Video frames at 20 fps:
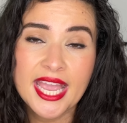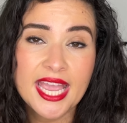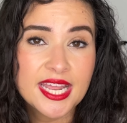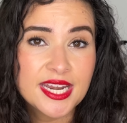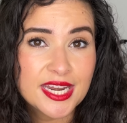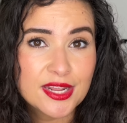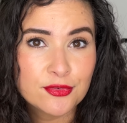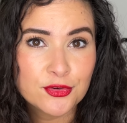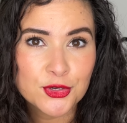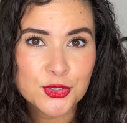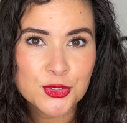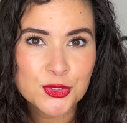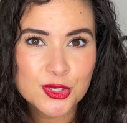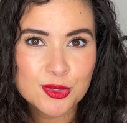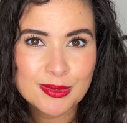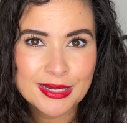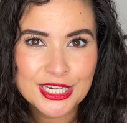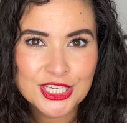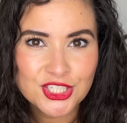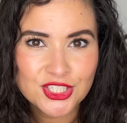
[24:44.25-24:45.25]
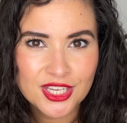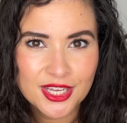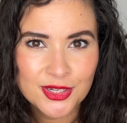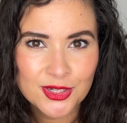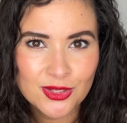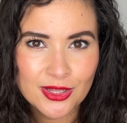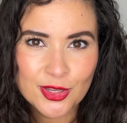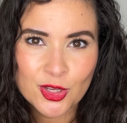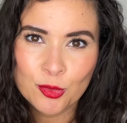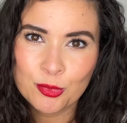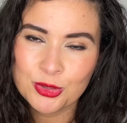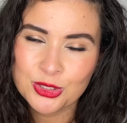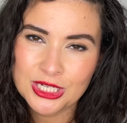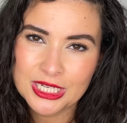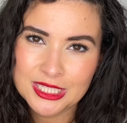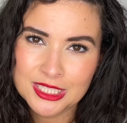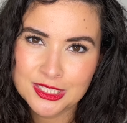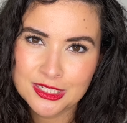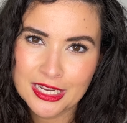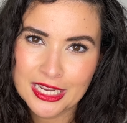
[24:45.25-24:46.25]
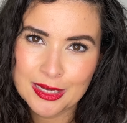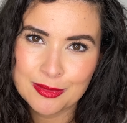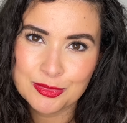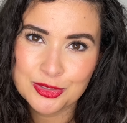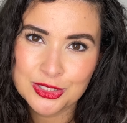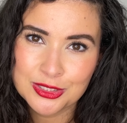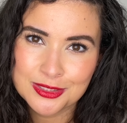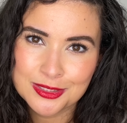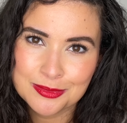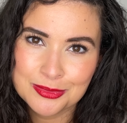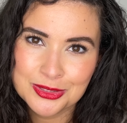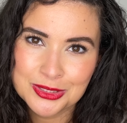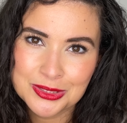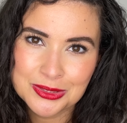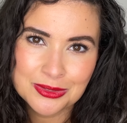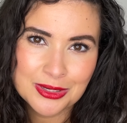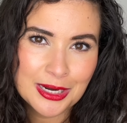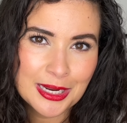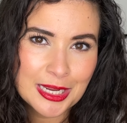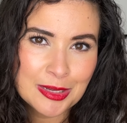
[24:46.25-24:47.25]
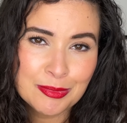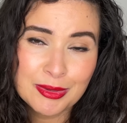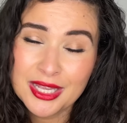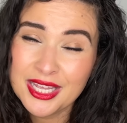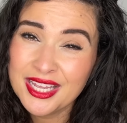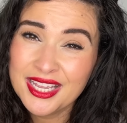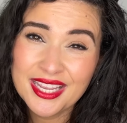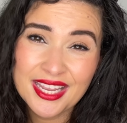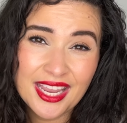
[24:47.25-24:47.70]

And if you're new to my channel, I hope you take the time to subscribe.